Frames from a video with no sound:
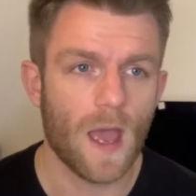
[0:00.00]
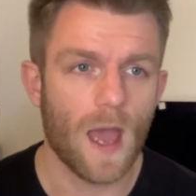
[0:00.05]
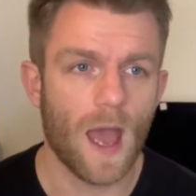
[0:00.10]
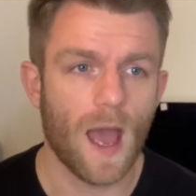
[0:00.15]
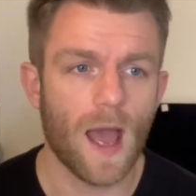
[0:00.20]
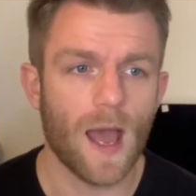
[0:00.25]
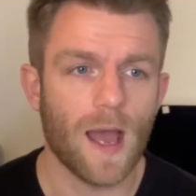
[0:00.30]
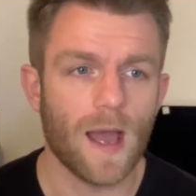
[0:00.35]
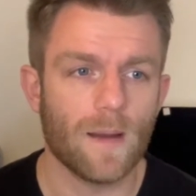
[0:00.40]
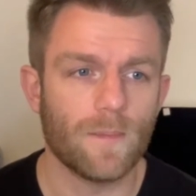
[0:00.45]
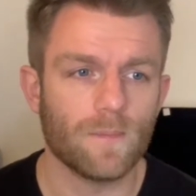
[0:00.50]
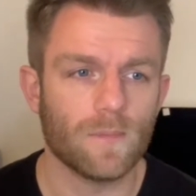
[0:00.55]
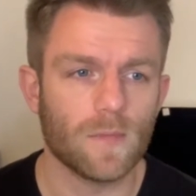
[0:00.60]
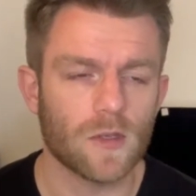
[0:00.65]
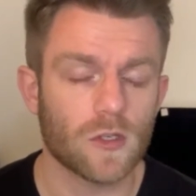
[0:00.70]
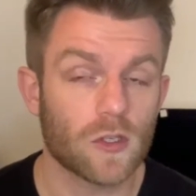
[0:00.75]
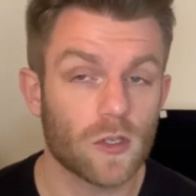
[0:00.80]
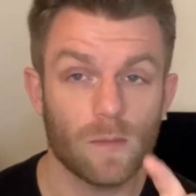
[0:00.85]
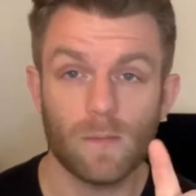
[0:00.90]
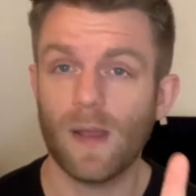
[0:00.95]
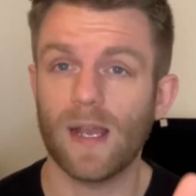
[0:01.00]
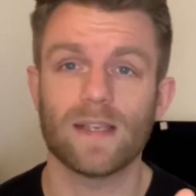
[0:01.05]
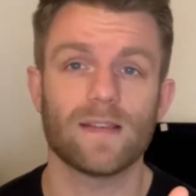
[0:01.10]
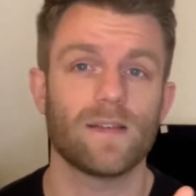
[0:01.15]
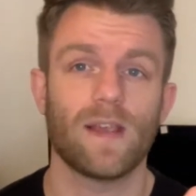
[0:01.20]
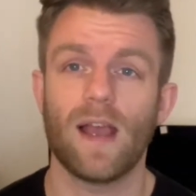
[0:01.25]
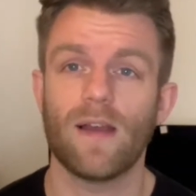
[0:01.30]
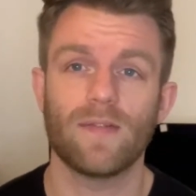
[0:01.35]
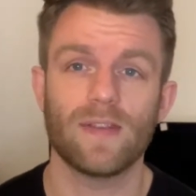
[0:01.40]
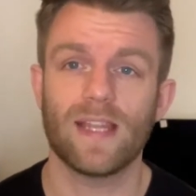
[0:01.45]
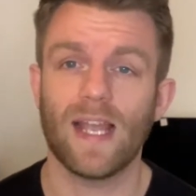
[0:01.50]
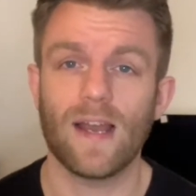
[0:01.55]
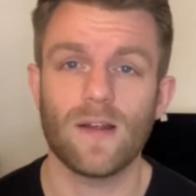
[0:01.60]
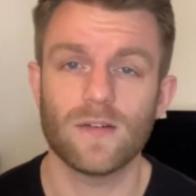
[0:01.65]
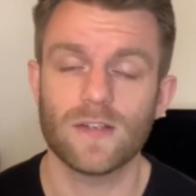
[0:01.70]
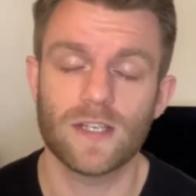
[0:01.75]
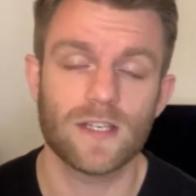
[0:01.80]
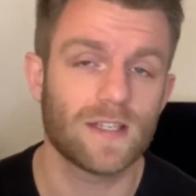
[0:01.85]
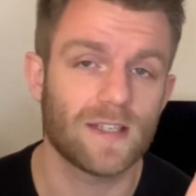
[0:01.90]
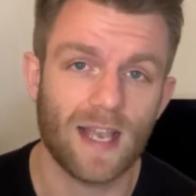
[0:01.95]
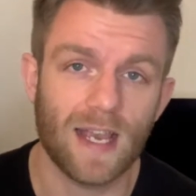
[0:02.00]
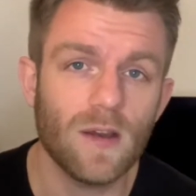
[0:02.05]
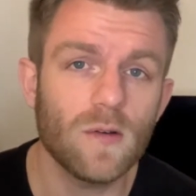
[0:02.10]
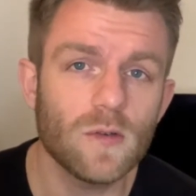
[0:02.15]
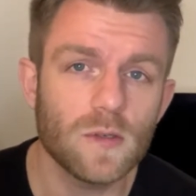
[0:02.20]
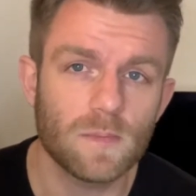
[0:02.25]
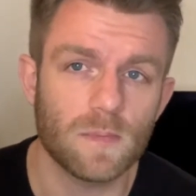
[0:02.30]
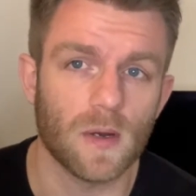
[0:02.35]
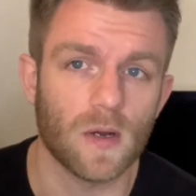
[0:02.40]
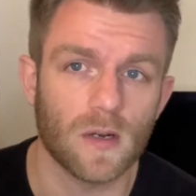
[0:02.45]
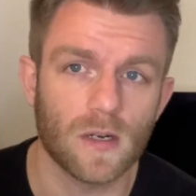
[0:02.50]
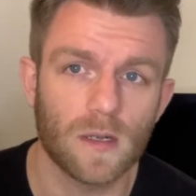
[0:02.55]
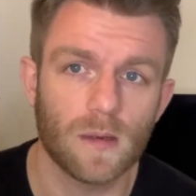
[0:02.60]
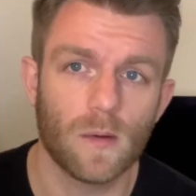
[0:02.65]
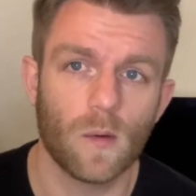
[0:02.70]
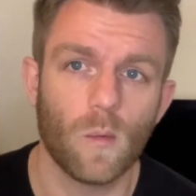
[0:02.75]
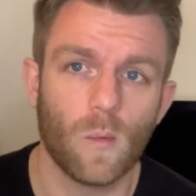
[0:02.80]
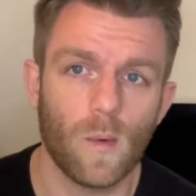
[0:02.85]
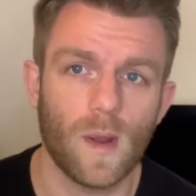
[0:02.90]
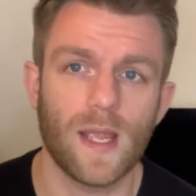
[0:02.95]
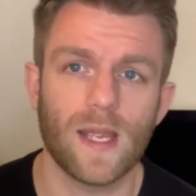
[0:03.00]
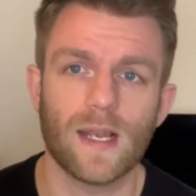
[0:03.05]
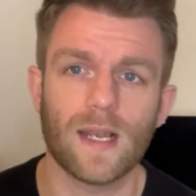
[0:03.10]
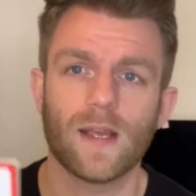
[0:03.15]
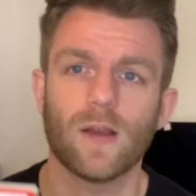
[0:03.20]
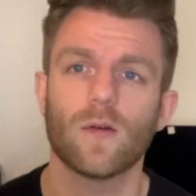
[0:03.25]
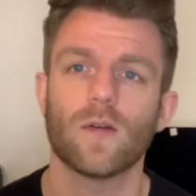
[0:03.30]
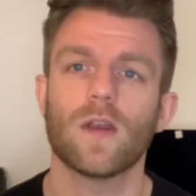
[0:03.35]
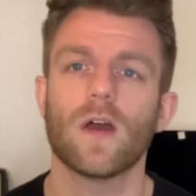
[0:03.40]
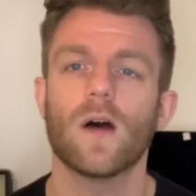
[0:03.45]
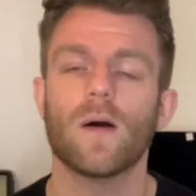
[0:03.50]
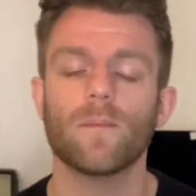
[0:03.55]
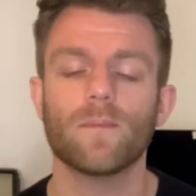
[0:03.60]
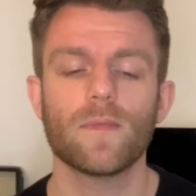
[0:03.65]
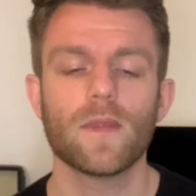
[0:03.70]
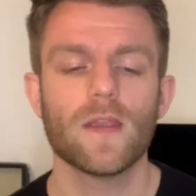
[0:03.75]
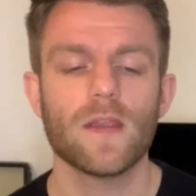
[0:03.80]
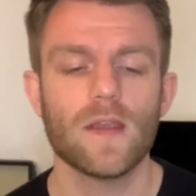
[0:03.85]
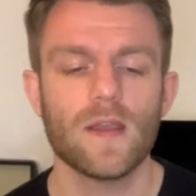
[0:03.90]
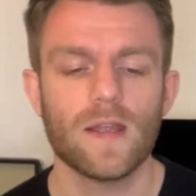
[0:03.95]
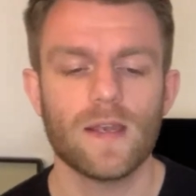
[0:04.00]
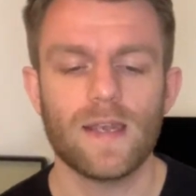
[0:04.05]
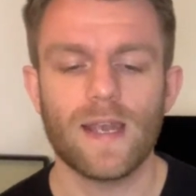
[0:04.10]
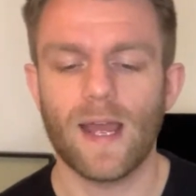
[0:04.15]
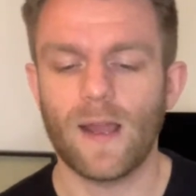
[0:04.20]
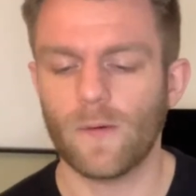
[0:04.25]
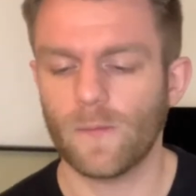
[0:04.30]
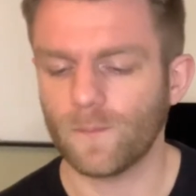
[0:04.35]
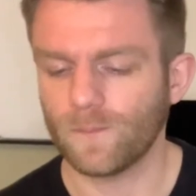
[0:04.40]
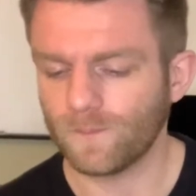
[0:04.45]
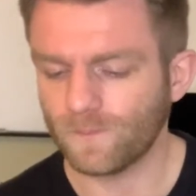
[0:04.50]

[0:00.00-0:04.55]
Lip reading: Some have it down as a sales book, weirdly or not. Now,